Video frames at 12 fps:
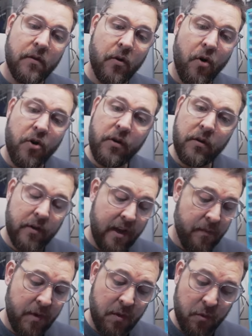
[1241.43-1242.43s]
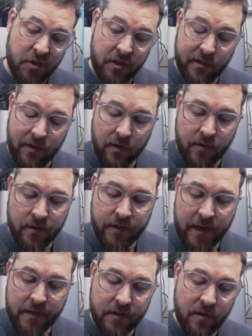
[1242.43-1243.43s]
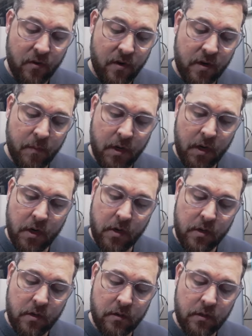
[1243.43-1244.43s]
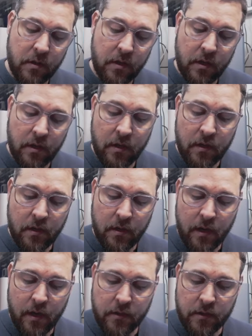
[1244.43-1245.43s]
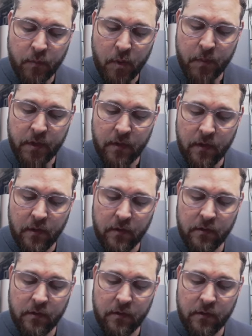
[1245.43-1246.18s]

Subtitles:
rod, aluminium or steel or stainless steel rod, depending on what you used, and just pop it in there.